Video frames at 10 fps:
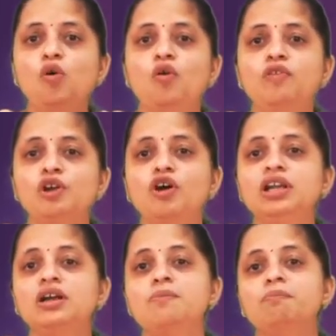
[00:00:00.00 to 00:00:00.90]

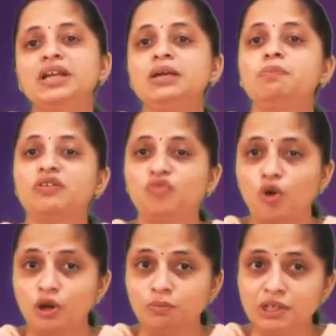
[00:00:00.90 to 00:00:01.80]
overall company
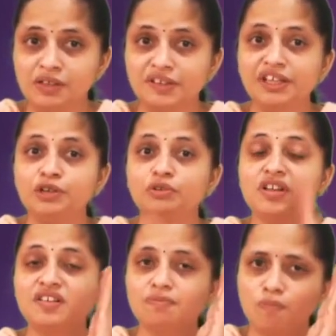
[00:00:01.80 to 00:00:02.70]
performance into
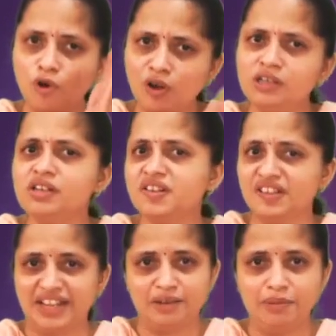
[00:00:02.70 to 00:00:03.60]
the smaller
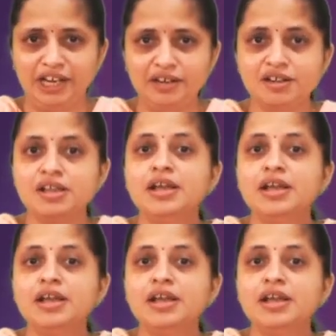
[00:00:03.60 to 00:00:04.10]
segment